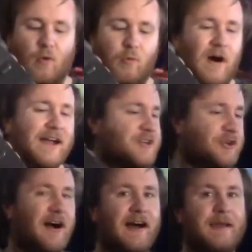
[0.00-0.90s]
why
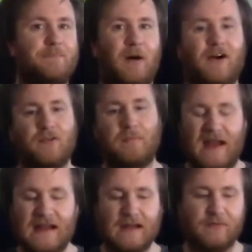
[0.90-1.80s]
should I bother
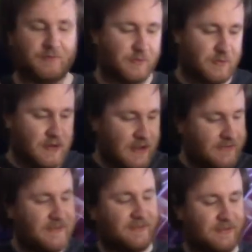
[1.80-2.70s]
paying for
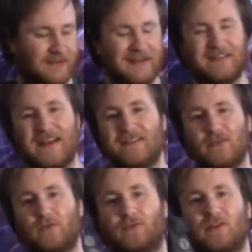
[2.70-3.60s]
this
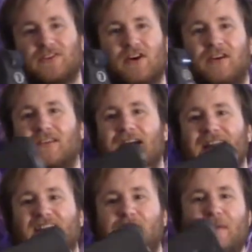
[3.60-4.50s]
Nintendo Switch Online
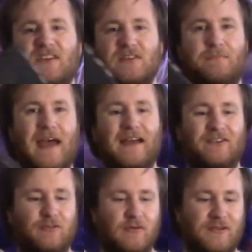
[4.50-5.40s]
expansion pack
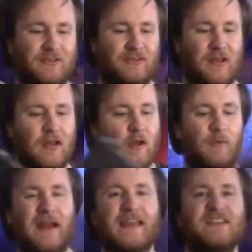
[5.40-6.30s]
service
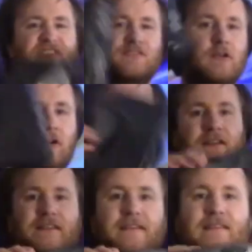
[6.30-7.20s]
when I can just
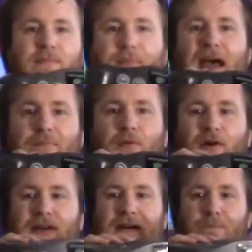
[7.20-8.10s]
hook this bad
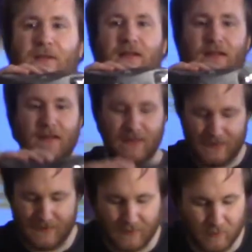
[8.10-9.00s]
boy up
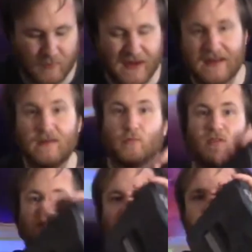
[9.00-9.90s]
and it works